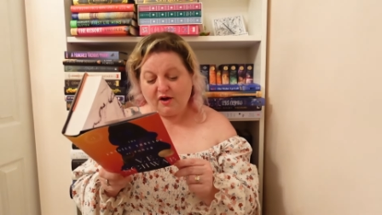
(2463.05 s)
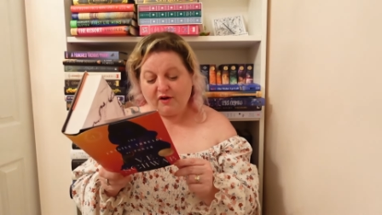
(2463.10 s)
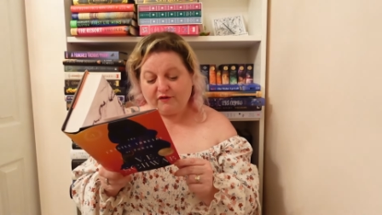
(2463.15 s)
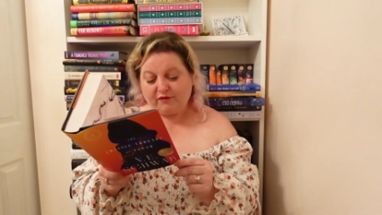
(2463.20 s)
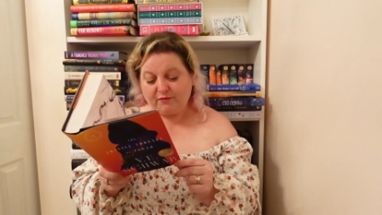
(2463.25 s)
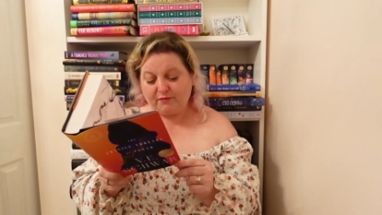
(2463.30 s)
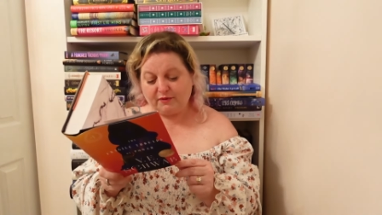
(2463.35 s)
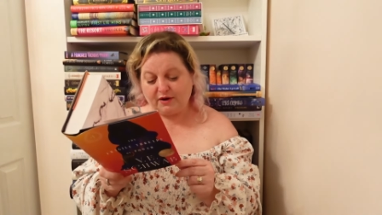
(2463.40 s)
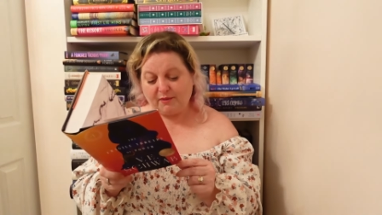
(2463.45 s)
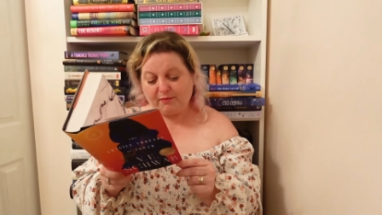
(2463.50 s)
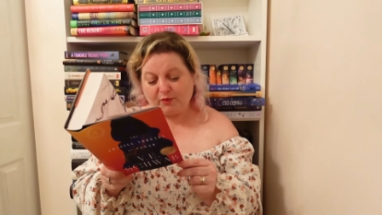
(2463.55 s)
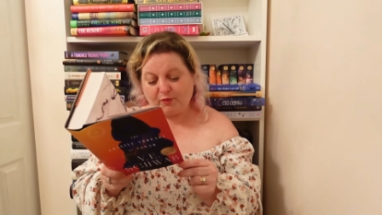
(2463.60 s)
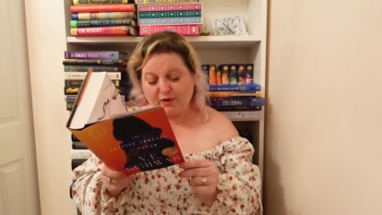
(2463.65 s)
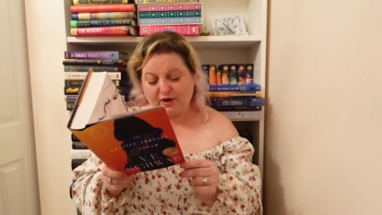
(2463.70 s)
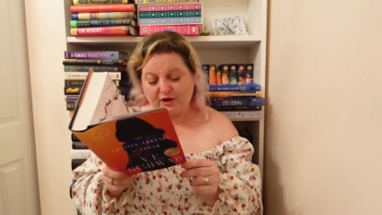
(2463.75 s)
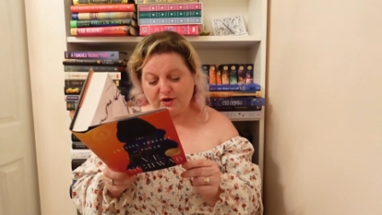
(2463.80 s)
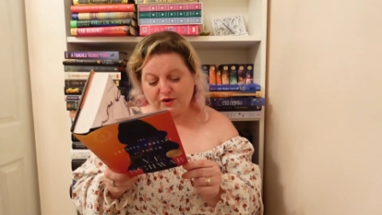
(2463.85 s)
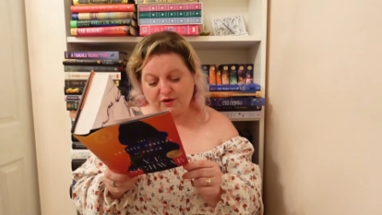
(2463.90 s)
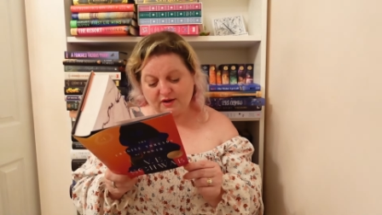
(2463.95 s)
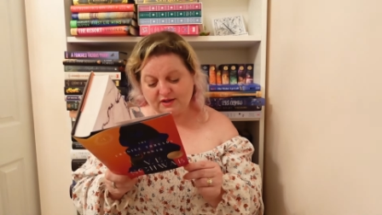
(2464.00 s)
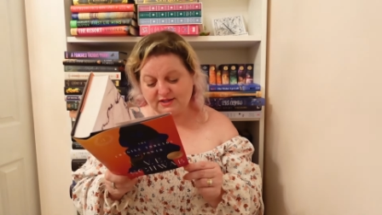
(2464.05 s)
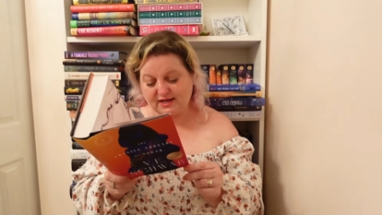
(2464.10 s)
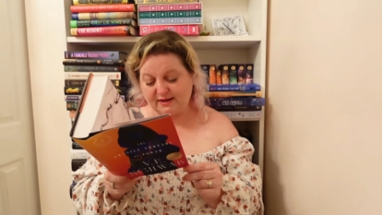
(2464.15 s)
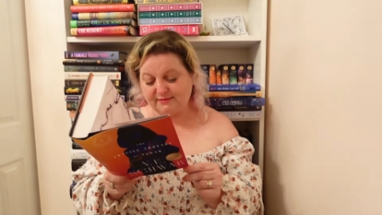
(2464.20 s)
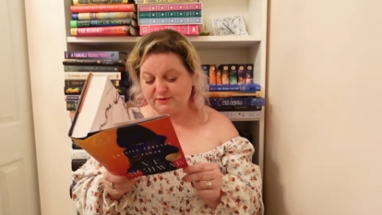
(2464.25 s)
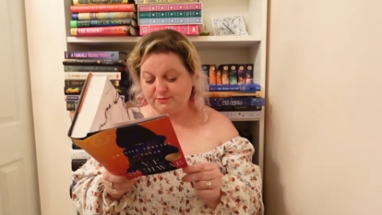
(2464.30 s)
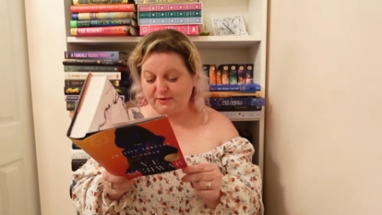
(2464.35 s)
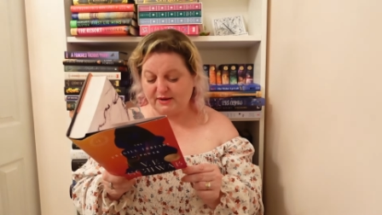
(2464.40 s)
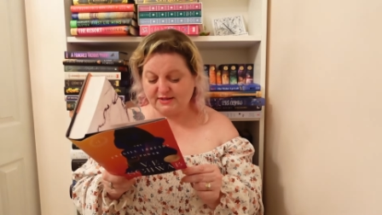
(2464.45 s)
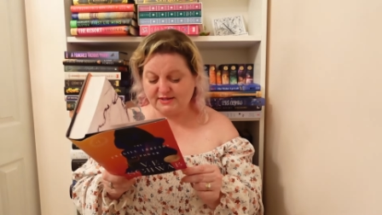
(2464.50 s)
From number one New York
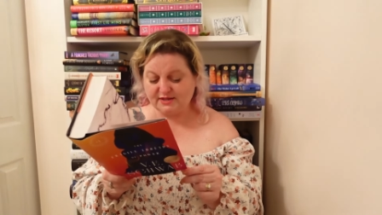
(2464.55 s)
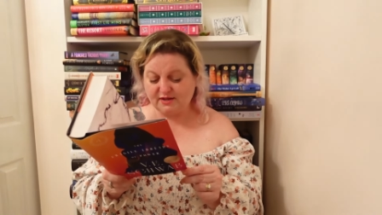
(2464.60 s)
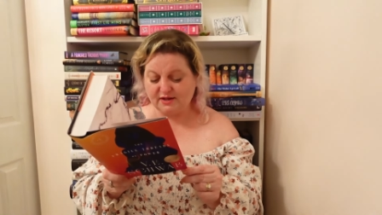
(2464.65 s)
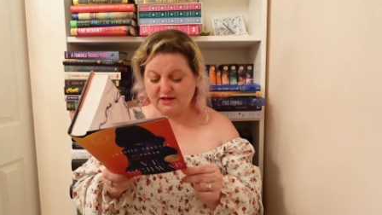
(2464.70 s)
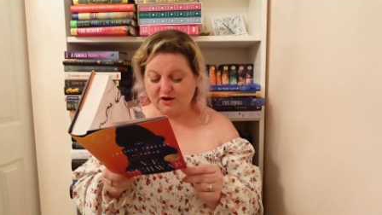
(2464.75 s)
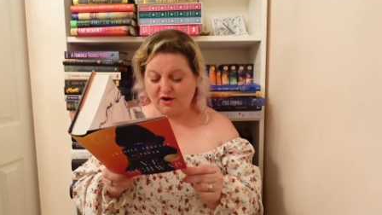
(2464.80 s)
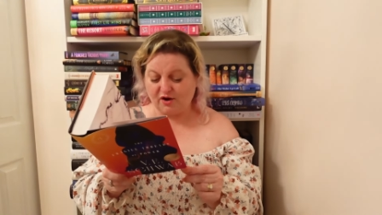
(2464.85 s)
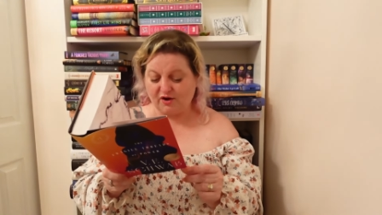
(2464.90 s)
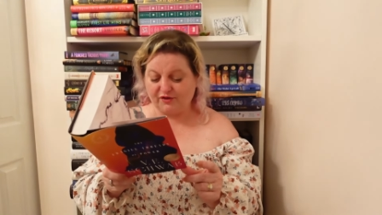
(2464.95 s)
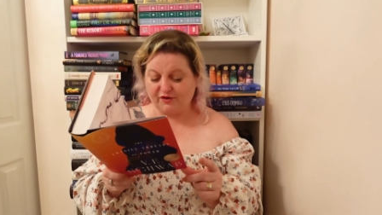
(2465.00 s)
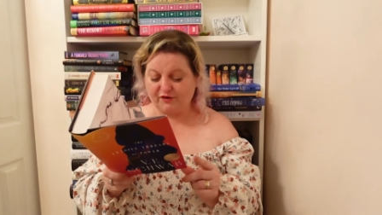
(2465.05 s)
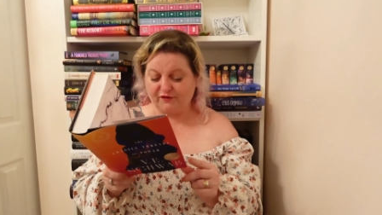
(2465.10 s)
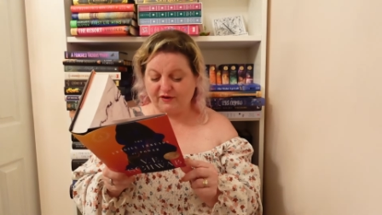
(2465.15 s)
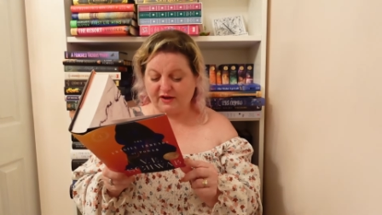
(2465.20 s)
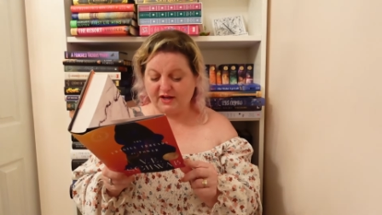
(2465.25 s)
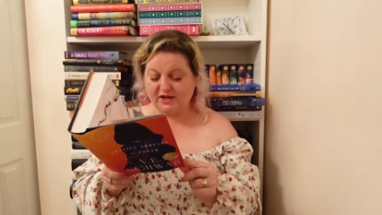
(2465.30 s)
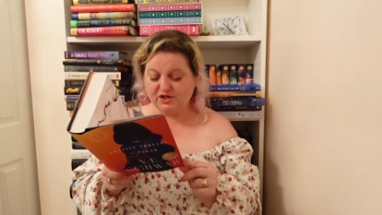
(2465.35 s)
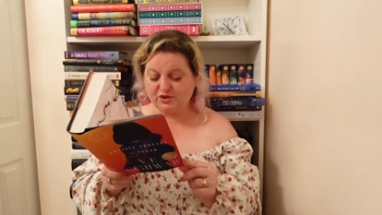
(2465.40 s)
Times bestselling author V.E.